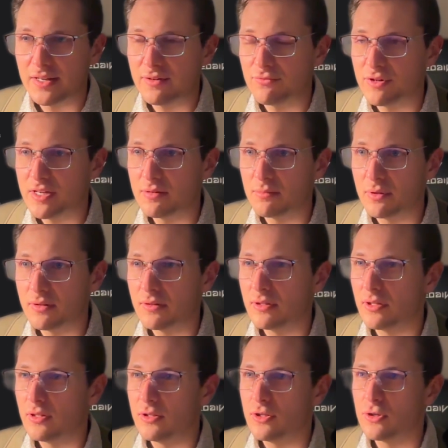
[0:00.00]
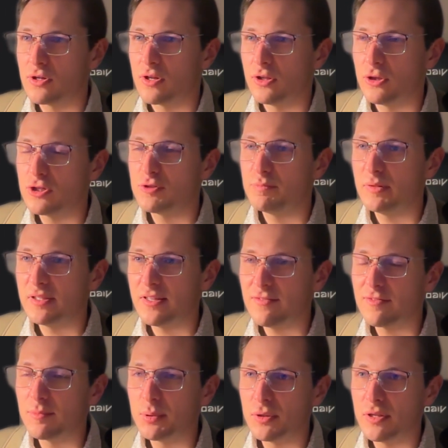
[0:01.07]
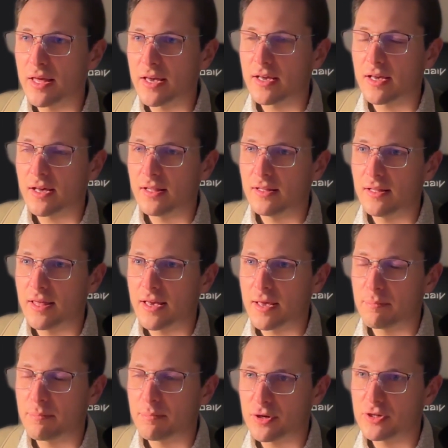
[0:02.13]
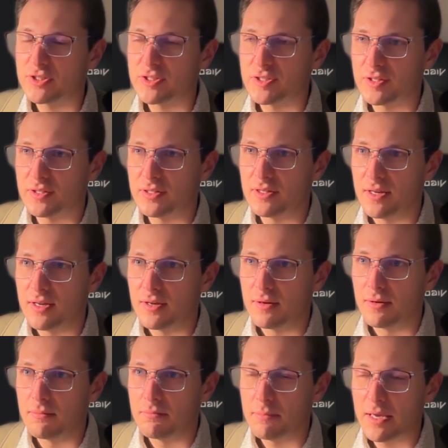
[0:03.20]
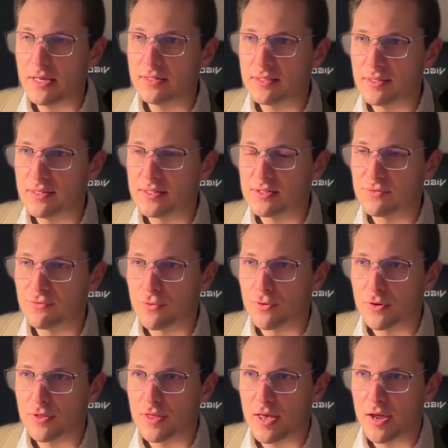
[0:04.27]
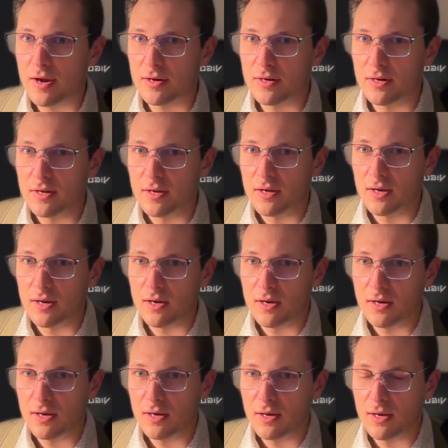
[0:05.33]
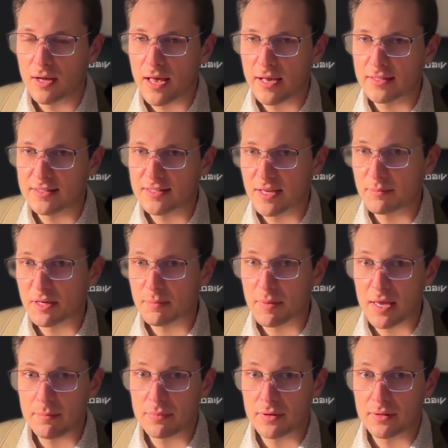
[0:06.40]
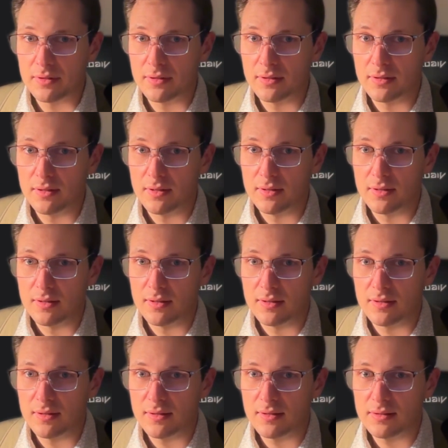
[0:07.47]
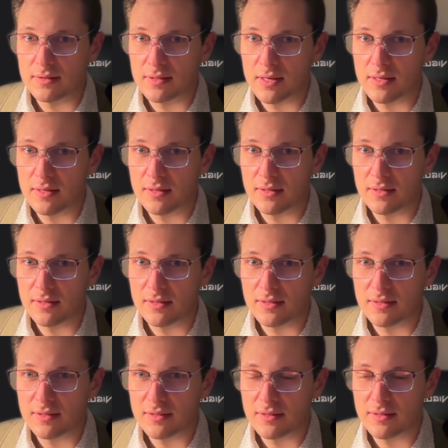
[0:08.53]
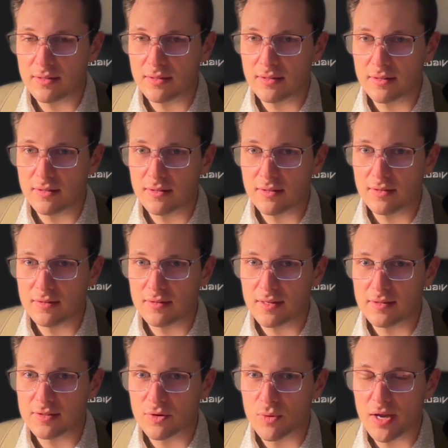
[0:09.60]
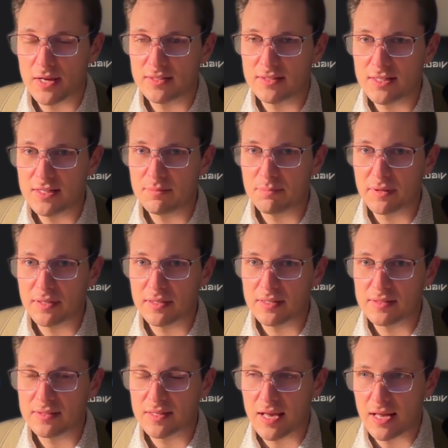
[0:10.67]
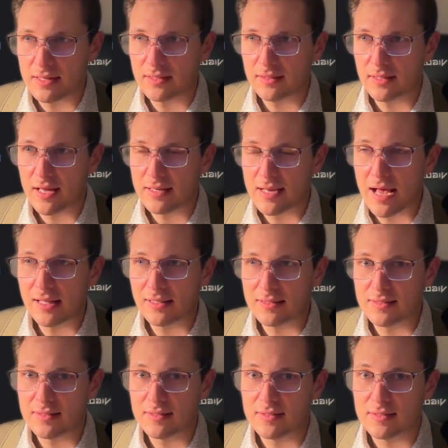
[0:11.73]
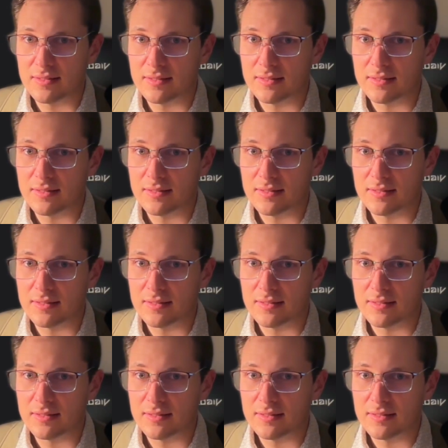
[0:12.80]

readable, looks believable, like a person made this for their academic paper. It, it, it's quite deep in its analysis.